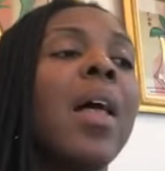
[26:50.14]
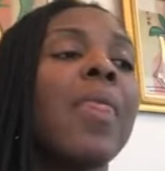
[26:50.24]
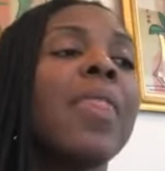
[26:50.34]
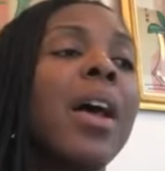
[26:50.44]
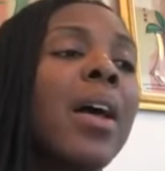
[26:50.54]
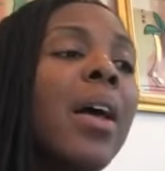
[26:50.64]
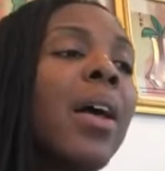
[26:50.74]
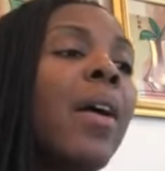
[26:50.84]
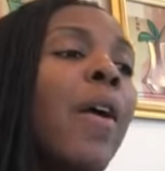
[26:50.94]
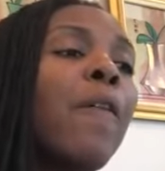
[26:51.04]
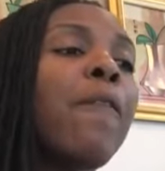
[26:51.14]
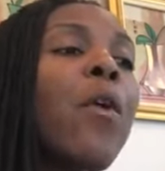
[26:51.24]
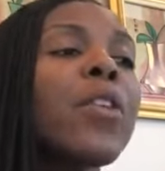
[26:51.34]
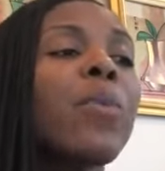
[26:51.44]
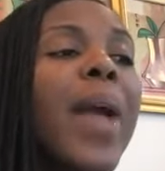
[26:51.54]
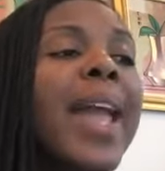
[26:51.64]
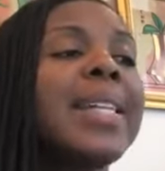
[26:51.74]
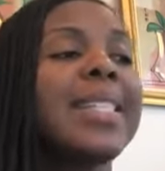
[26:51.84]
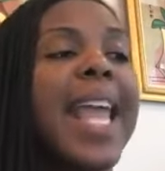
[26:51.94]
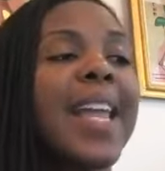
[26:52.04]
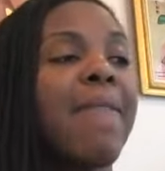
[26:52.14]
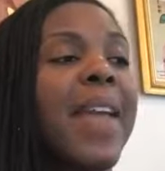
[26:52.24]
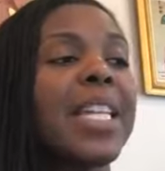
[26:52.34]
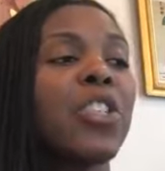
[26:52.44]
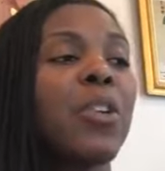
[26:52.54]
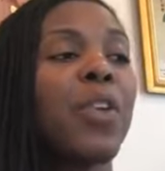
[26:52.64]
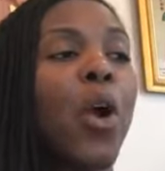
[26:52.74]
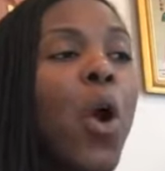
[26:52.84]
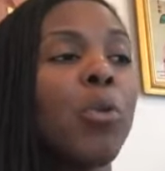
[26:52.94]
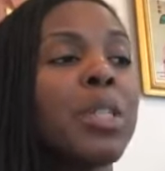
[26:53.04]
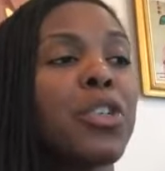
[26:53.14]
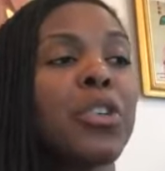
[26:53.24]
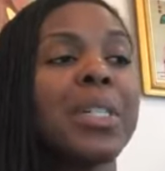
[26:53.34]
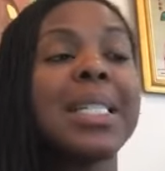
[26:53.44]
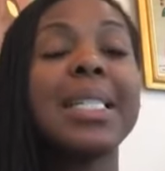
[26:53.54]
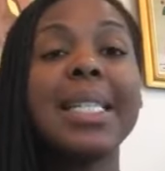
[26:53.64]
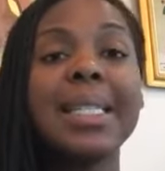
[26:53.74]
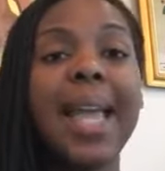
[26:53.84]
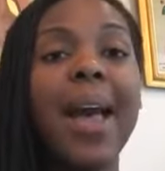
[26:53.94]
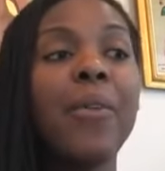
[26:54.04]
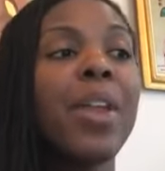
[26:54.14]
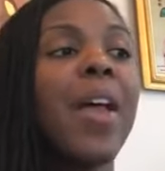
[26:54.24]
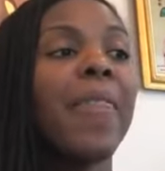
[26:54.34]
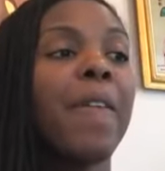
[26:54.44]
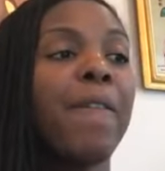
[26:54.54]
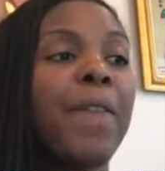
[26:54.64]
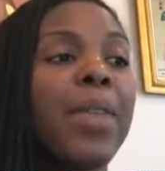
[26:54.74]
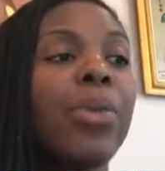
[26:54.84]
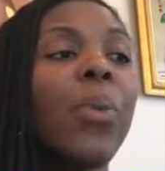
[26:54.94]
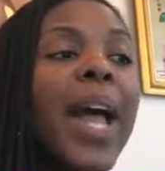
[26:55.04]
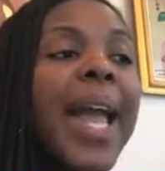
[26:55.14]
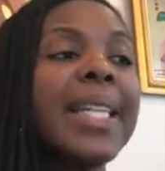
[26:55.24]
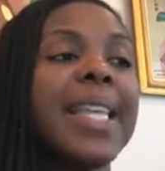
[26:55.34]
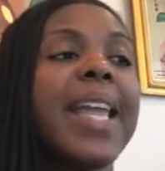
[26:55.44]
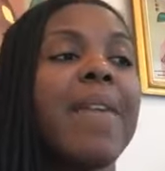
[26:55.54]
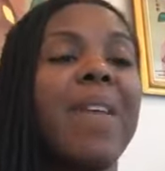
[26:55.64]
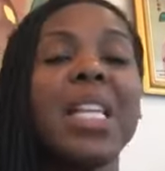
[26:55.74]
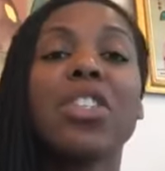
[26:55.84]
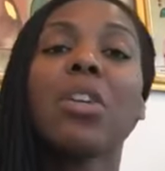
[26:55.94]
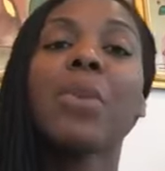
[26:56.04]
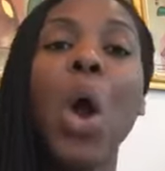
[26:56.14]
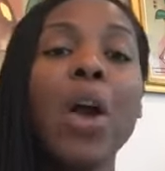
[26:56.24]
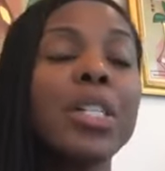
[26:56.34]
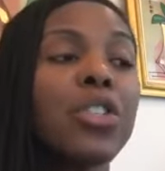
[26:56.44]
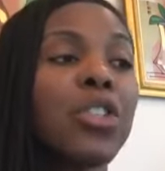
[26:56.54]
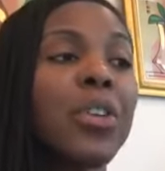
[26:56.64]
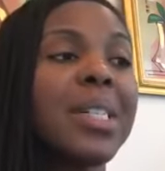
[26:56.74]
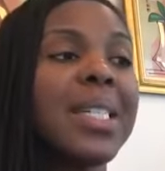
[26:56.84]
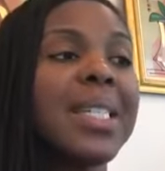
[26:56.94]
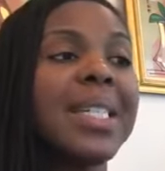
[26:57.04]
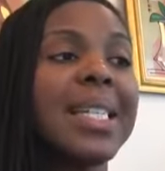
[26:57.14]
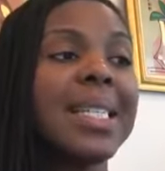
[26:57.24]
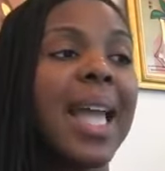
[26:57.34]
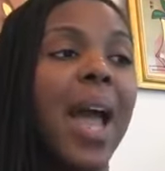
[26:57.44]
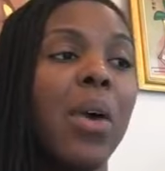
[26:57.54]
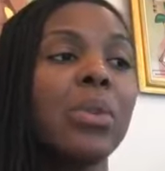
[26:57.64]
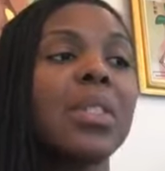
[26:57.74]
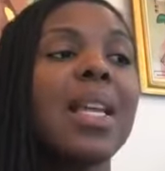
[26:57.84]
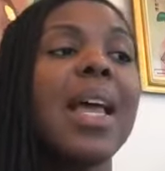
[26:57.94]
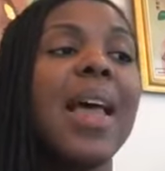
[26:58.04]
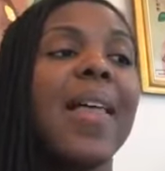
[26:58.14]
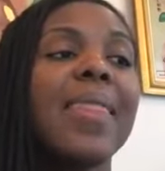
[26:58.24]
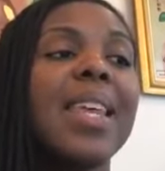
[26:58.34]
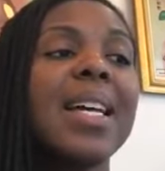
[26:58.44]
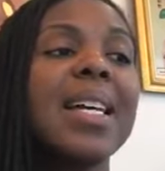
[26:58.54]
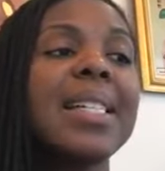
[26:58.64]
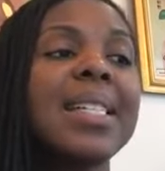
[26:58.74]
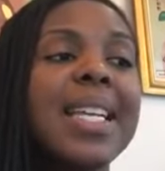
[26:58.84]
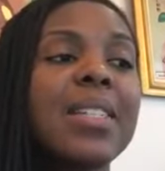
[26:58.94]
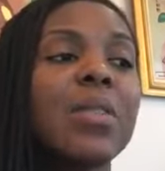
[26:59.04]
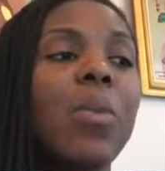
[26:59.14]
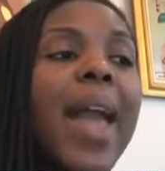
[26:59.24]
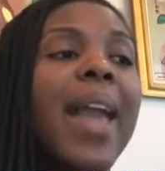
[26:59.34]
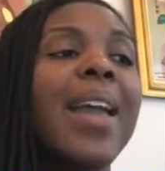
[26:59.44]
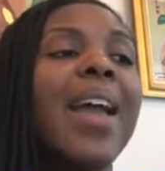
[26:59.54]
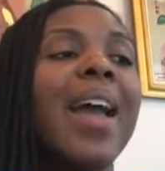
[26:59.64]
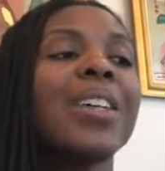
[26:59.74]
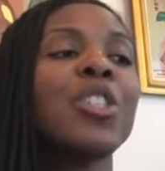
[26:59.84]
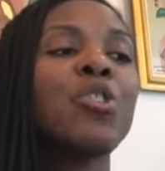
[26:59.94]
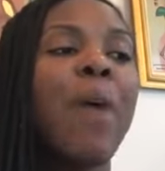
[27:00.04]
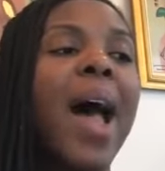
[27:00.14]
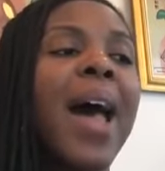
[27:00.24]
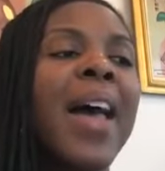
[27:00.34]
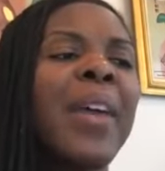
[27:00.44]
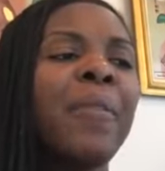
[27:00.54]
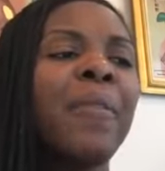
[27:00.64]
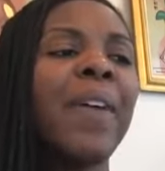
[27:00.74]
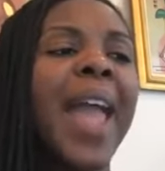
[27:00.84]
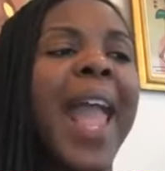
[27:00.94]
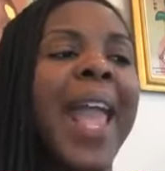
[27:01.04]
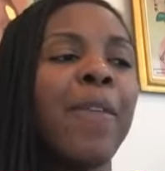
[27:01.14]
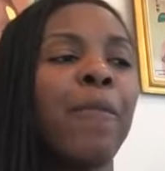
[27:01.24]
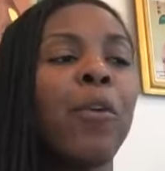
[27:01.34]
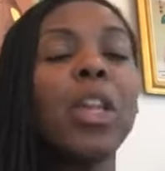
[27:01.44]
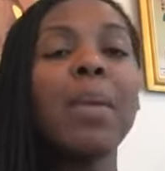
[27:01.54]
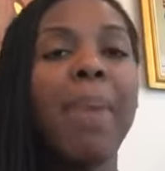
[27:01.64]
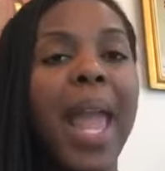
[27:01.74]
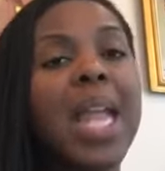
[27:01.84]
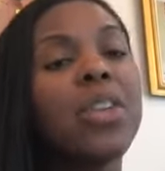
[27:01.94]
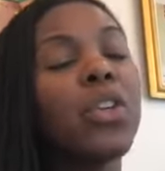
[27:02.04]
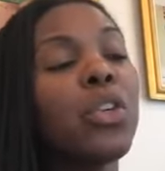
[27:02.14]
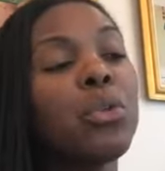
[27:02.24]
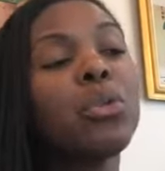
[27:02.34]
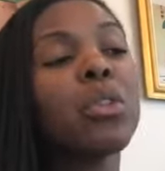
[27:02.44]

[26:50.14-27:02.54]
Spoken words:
The fourth way, take advantage of your home insurance discount. The fifth way, take advantage of car insurance discounts. The sixth way, drive a fully paid used